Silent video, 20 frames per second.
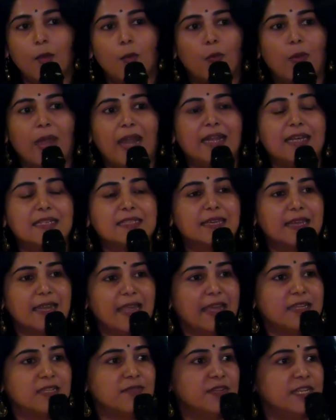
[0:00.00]
Where does
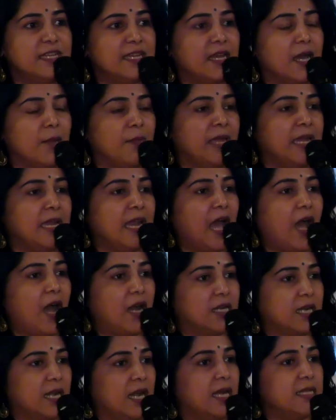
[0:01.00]
creativity come in?
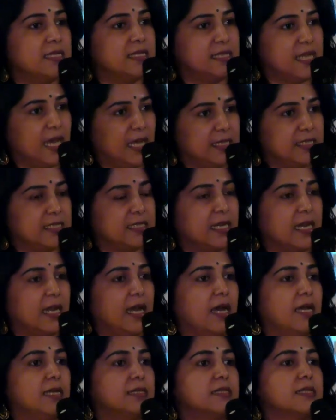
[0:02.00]
Art class, dance
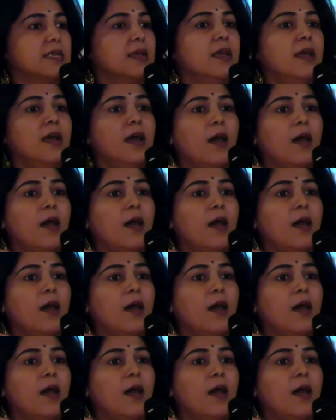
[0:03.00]
class,